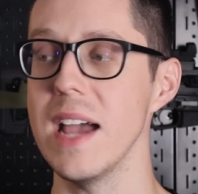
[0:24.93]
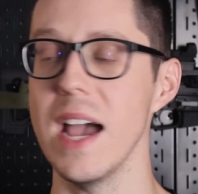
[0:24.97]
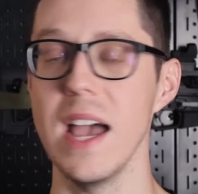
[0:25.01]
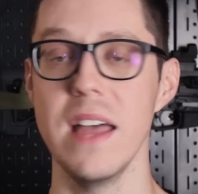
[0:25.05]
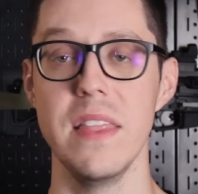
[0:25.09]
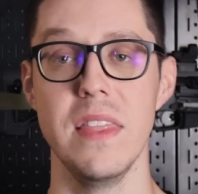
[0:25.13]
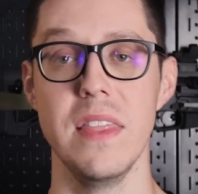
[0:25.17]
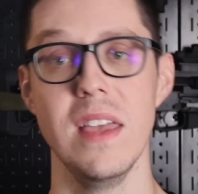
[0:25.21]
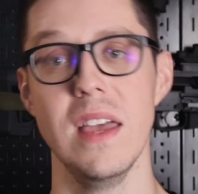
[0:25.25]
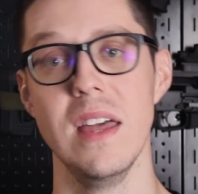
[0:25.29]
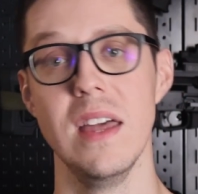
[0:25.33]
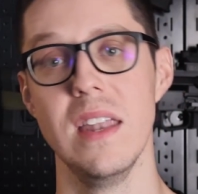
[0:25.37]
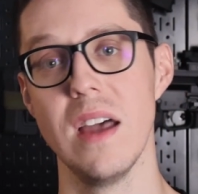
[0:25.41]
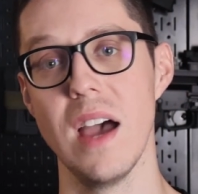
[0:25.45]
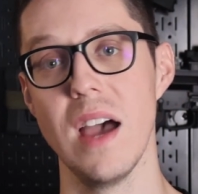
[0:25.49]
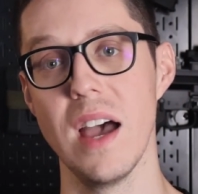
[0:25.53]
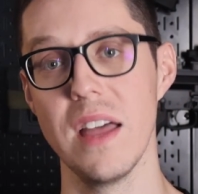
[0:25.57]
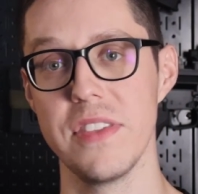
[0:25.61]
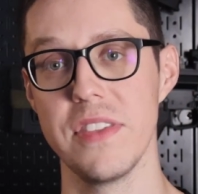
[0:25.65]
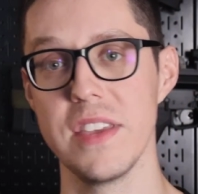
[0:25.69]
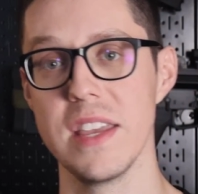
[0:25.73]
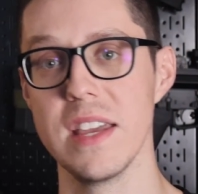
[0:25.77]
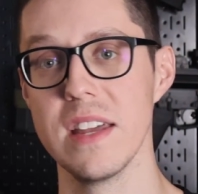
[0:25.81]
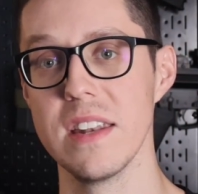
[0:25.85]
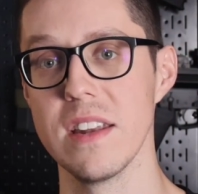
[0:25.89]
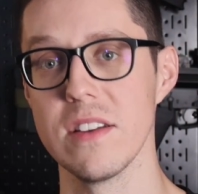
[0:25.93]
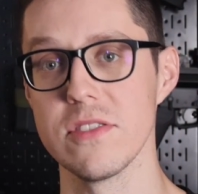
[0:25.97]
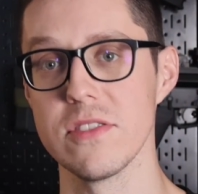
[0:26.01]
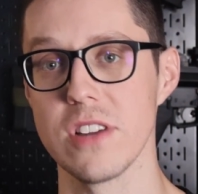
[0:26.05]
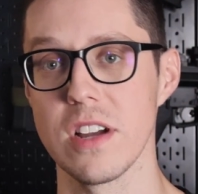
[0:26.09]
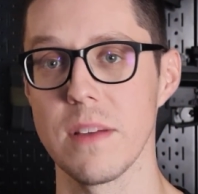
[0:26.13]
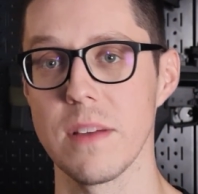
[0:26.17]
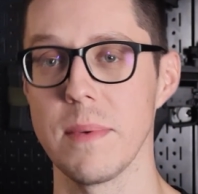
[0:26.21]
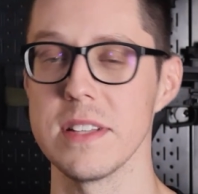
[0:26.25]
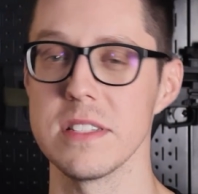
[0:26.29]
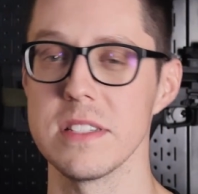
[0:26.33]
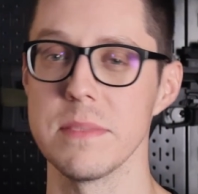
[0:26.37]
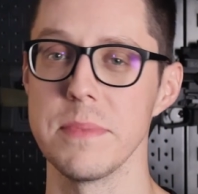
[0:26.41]
and then at the end I'll
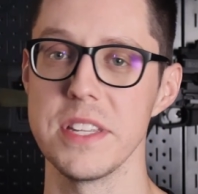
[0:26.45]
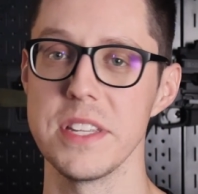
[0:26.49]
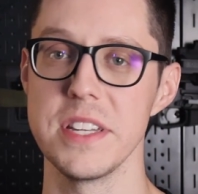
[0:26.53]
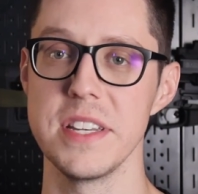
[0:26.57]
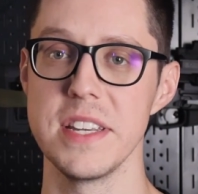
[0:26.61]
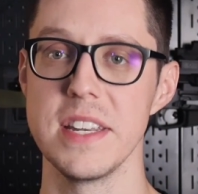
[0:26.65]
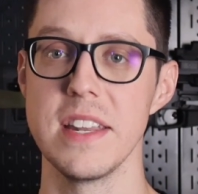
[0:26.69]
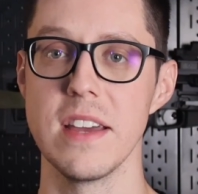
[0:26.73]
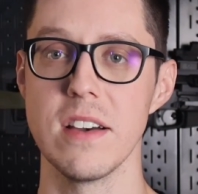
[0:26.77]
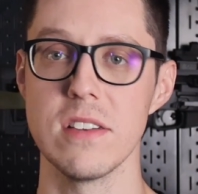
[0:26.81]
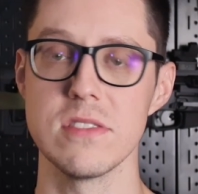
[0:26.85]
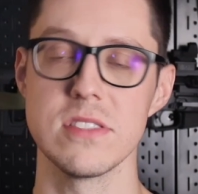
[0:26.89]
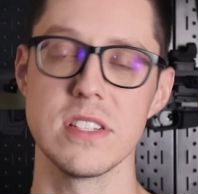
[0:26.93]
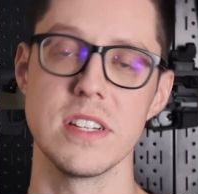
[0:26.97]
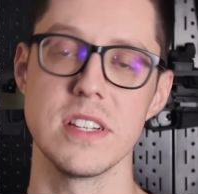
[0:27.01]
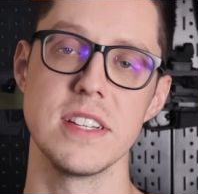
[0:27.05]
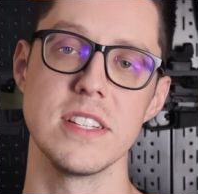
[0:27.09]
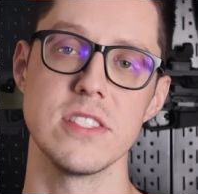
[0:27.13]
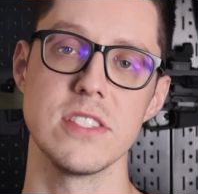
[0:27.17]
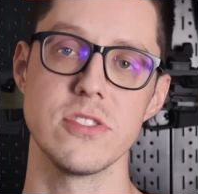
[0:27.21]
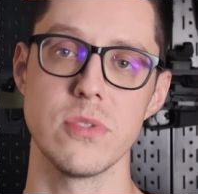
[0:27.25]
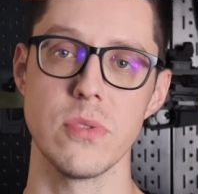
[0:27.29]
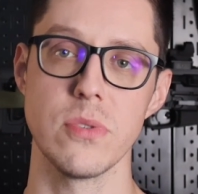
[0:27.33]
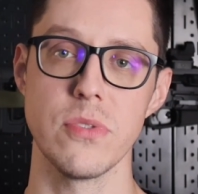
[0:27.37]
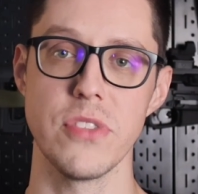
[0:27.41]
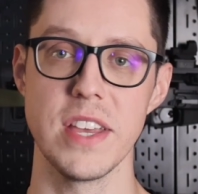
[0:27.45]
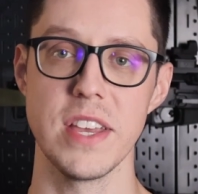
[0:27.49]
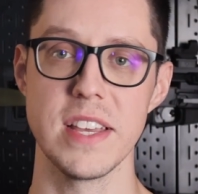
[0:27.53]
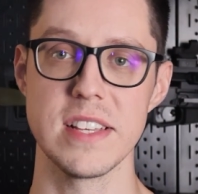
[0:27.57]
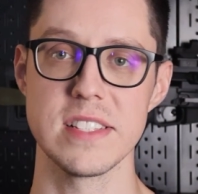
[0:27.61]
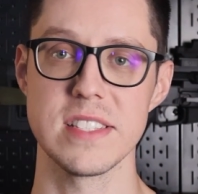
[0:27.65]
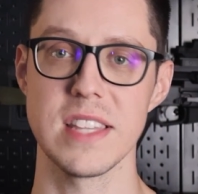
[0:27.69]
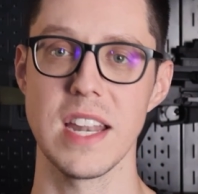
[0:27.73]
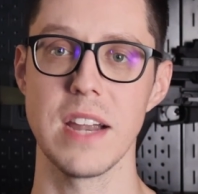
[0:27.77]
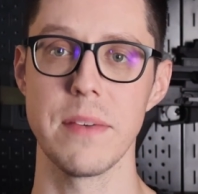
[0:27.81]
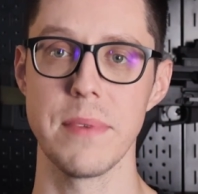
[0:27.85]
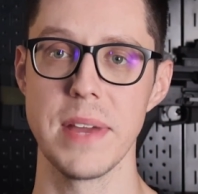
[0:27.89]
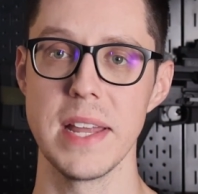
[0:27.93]
talk about some of the details and additional things
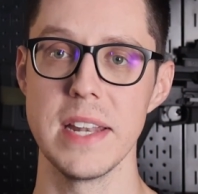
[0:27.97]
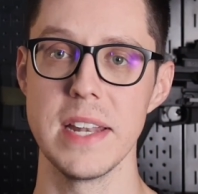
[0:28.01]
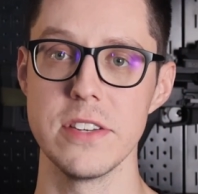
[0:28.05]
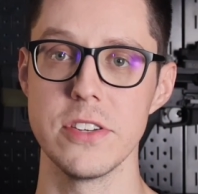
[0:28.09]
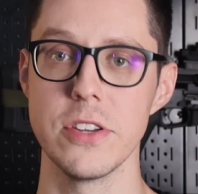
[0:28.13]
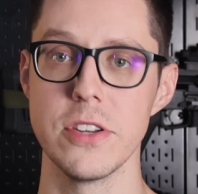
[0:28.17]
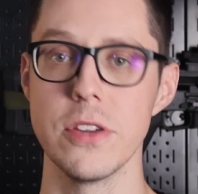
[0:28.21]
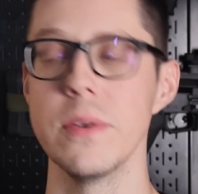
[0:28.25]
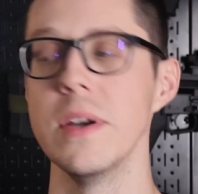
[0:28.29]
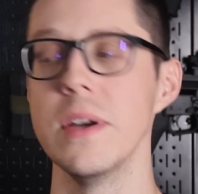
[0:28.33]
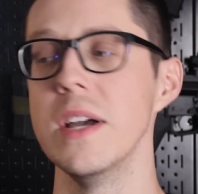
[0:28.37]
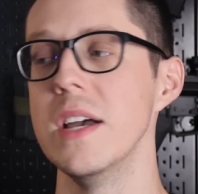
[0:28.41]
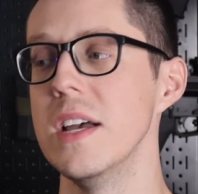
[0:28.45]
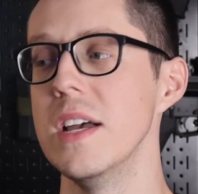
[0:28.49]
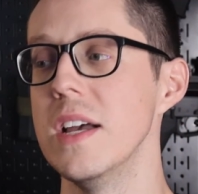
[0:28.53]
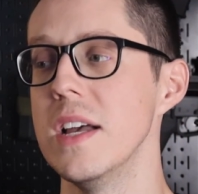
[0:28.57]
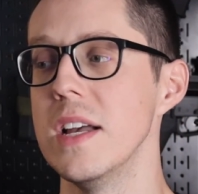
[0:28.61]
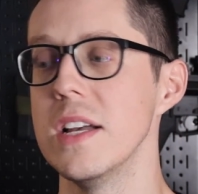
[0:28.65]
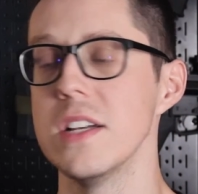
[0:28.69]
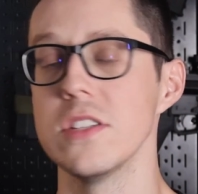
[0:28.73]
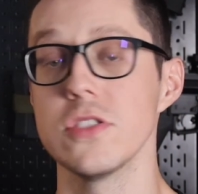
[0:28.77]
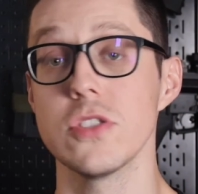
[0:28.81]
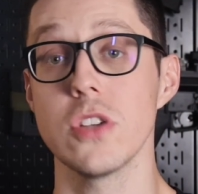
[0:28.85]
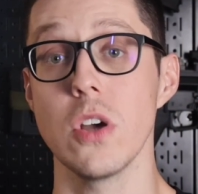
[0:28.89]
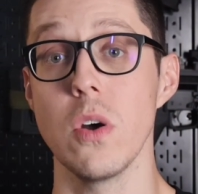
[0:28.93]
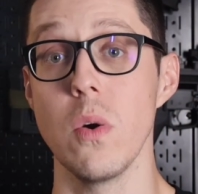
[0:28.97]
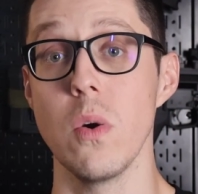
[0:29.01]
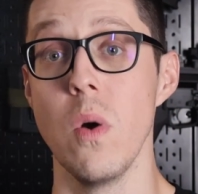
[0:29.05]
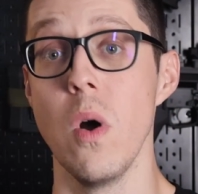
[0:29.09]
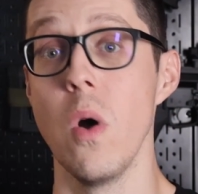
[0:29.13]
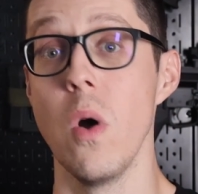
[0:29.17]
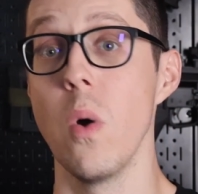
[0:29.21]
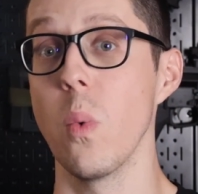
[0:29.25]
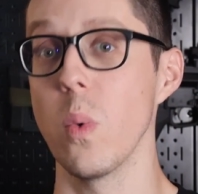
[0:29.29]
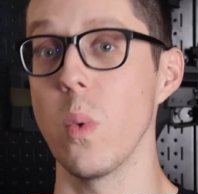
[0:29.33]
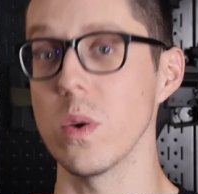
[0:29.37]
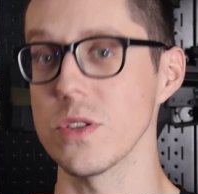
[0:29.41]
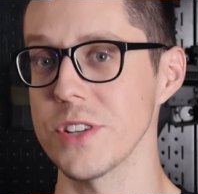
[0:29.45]
that I ran into. So
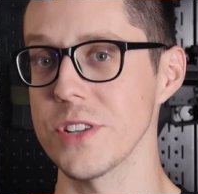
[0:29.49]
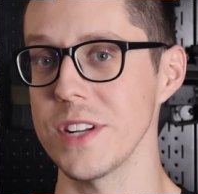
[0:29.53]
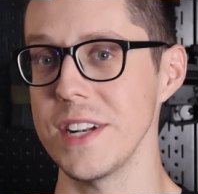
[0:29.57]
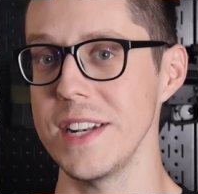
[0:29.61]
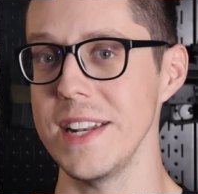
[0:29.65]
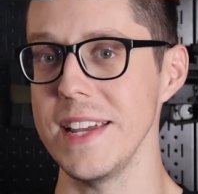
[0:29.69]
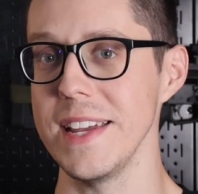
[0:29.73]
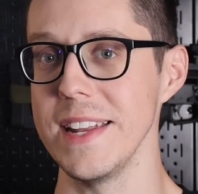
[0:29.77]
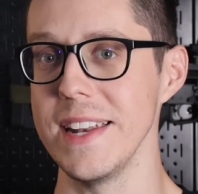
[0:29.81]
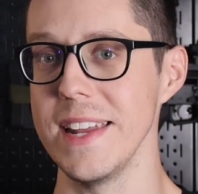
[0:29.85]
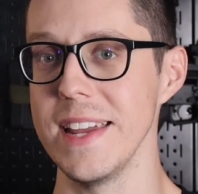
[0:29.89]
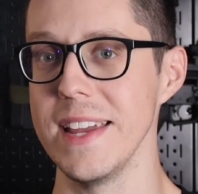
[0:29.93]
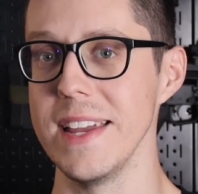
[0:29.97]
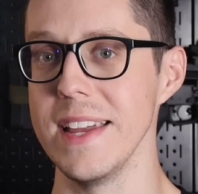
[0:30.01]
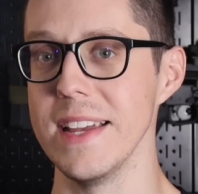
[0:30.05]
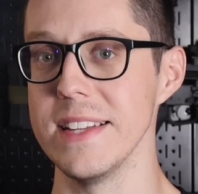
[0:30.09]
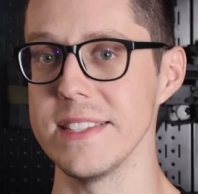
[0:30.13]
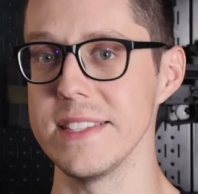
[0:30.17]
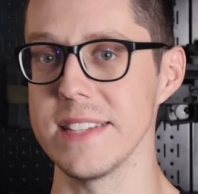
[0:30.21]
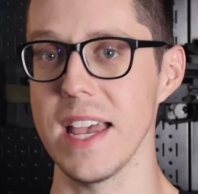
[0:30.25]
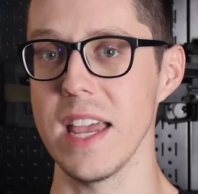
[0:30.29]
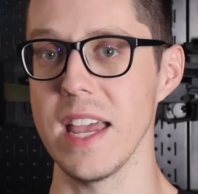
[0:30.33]
what you're going to need is